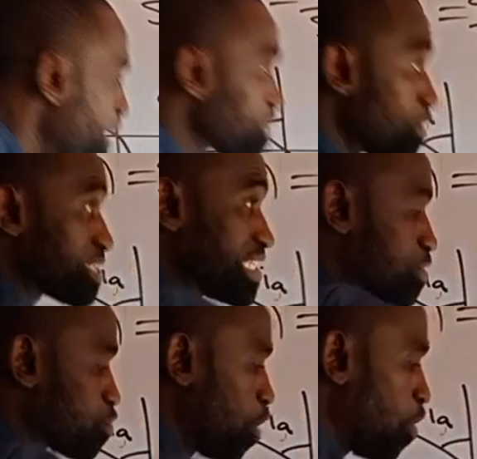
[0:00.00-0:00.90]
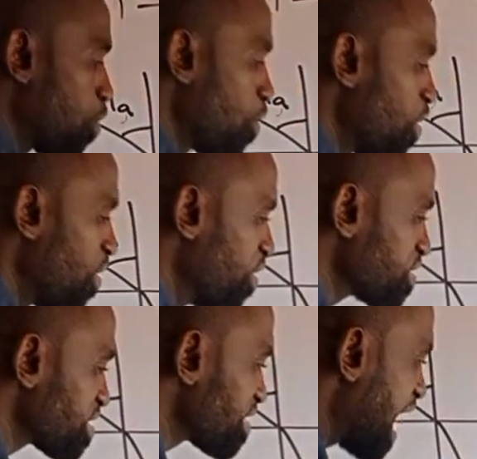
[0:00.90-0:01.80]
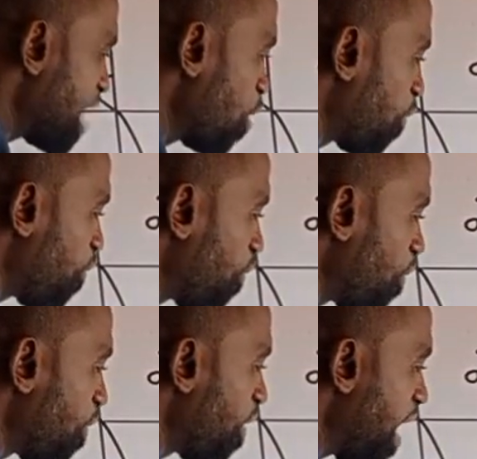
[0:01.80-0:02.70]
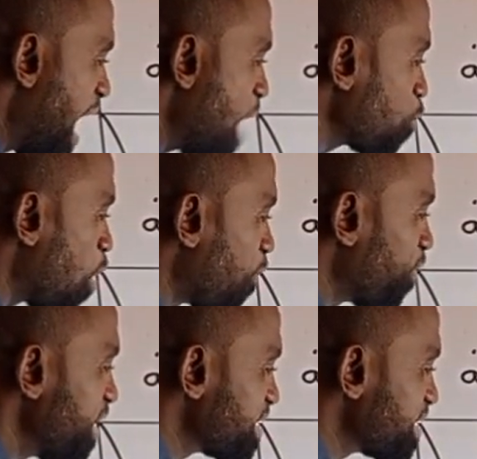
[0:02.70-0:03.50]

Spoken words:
based on Snell's law, sine of angle of